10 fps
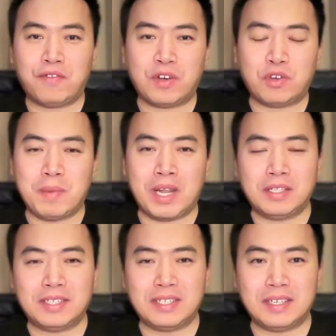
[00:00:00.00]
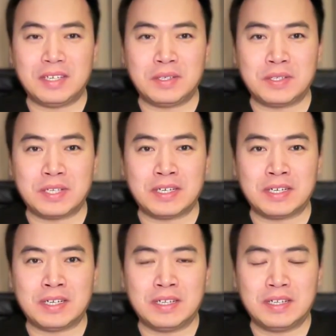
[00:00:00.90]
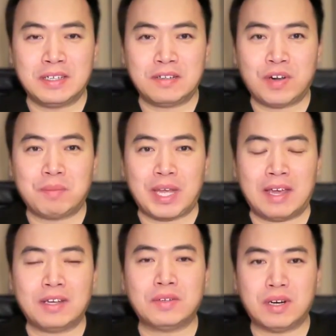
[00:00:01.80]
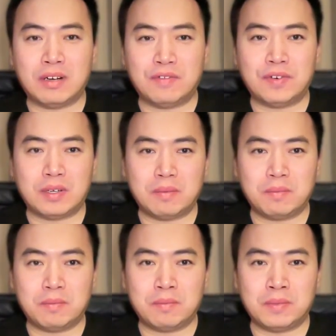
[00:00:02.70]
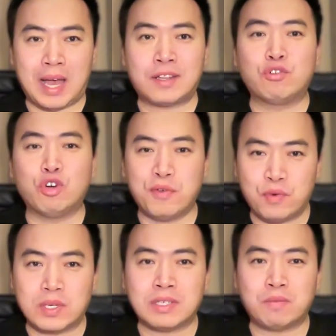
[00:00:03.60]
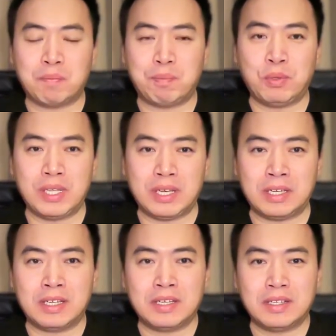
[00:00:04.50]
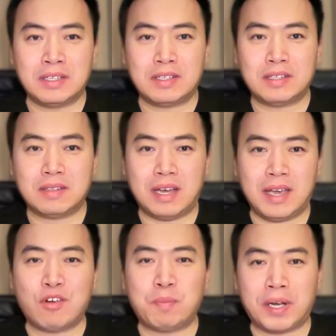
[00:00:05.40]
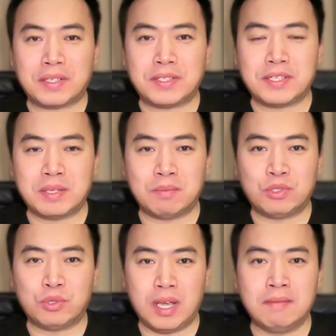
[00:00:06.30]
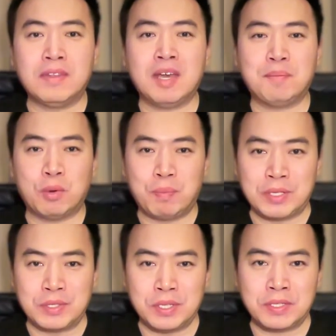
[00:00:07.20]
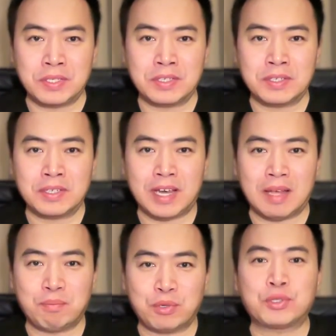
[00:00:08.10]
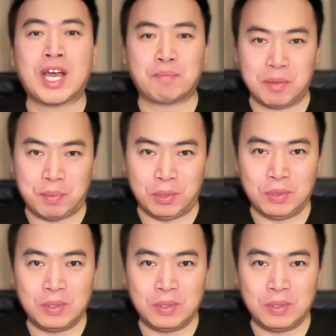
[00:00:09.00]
for Humanity is uh, from the angle of uh, mm, at RoboForce, we're building AI robotic system to enable business and protect people.